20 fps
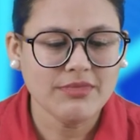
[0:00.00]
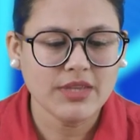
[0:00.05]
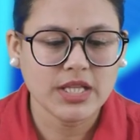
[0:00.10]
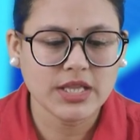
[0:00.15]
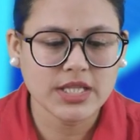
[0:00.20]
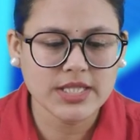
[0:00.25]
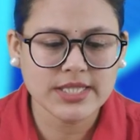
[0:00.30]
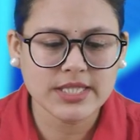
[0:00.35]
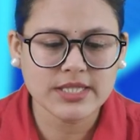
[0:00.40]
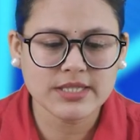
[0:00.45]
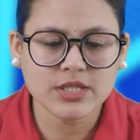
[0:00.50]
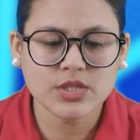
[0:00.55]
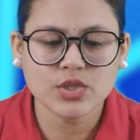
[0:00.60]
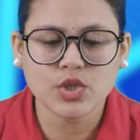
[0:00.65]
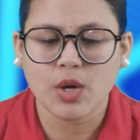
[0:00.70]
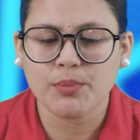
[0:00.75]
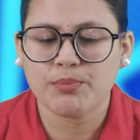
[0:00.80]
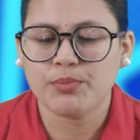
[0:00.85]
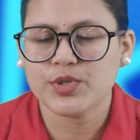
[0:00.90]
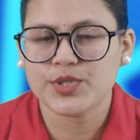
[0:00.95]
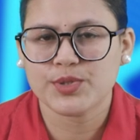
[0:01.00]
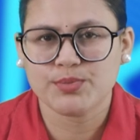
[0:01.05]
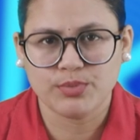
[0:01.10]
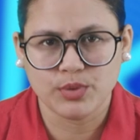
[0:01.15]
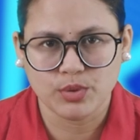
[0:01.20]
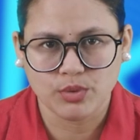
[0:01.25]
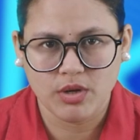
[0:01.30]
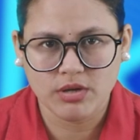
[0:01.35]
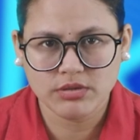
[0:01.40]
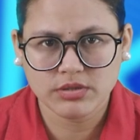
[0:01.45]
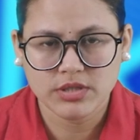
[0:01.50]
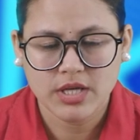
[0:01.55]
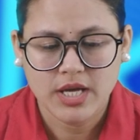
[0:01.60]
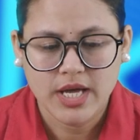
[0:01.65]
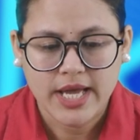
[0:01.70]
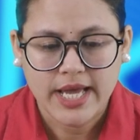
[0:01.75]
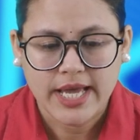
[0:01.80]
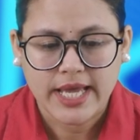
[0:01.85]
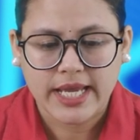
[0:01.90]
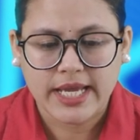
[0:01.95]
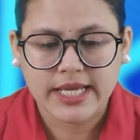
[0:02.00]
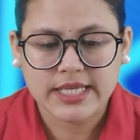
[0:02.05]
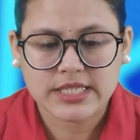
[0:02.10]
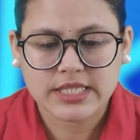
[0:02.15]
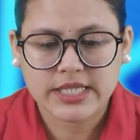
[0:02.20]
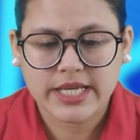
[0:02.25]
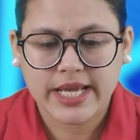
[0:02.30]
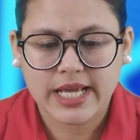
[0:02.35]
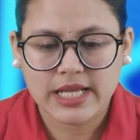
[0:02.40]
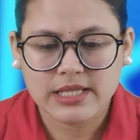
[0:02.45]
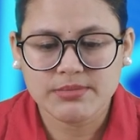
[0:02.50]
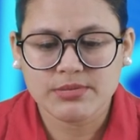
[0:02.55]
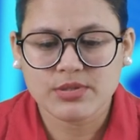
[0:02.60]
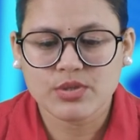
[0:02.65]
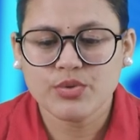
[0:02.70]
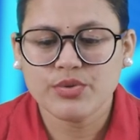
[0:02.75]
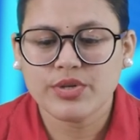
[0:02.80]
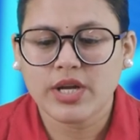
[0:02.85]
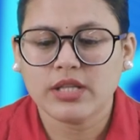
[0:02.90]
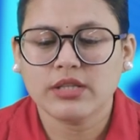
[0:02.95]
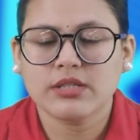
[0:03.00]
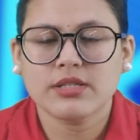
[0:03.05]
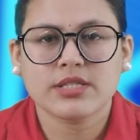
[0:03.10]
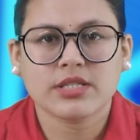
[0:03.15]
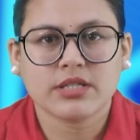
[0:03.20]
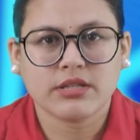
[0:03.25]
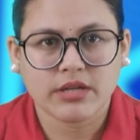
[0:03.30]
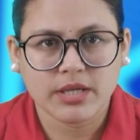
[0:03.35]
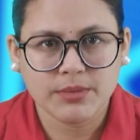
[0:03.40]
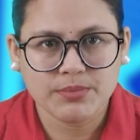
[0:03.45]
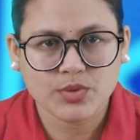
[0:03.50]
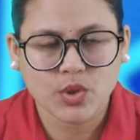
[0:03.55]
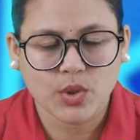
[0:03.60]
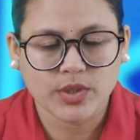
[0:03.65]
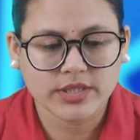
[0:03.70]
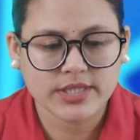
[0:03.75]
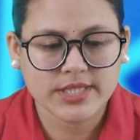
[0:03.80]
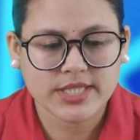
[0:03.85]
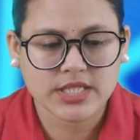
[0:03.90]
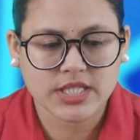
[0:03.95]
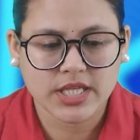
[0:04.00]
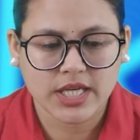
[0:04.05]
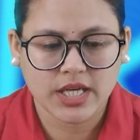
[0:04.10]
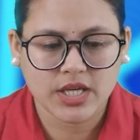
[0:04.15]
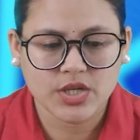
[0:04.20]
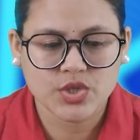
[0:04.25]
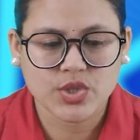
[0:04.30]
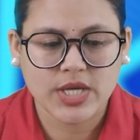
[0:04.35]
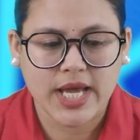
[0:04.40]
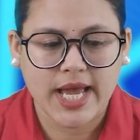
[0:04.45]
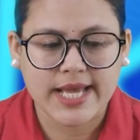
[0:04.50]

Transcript: This is the topmost block. It helps to run the script on the stage